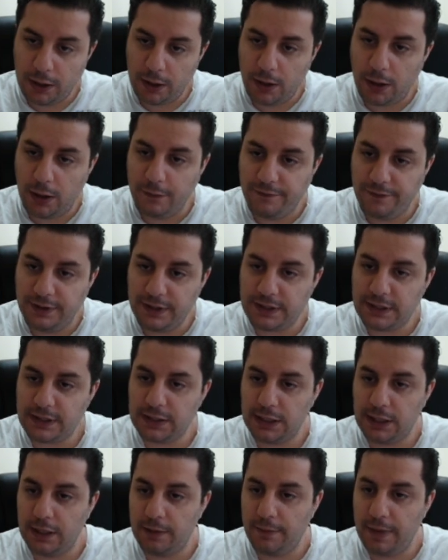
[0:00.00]
of
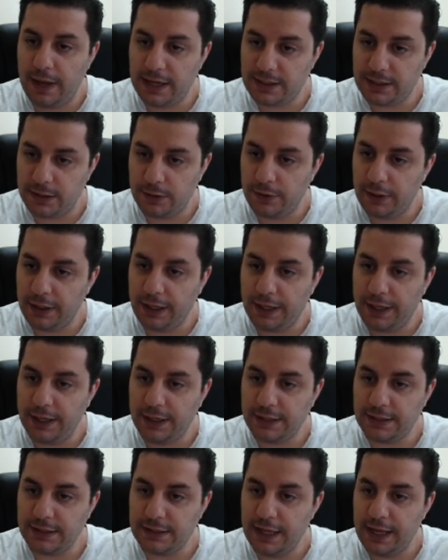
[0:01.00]
this mastery
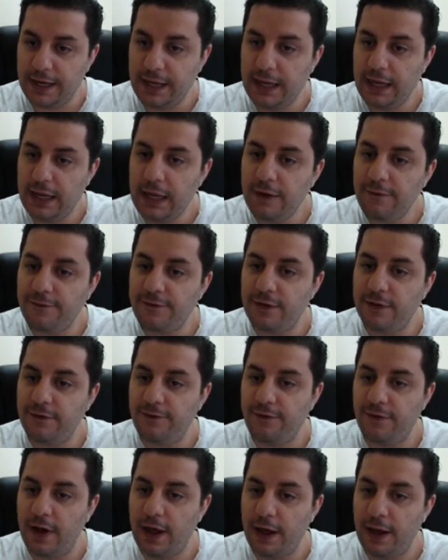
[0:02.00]
is that if
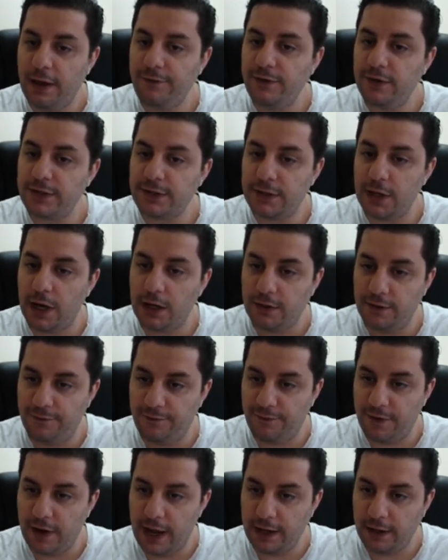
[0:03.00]
you start the
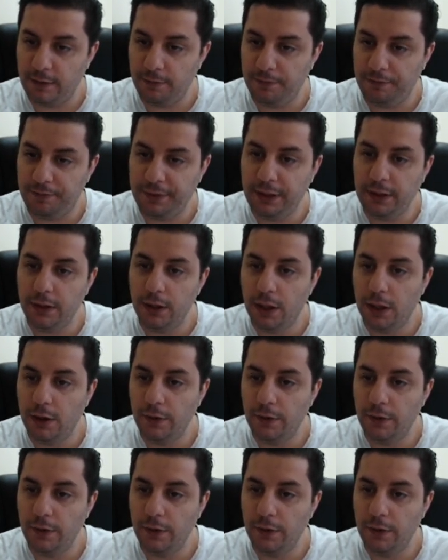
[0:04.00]
fight below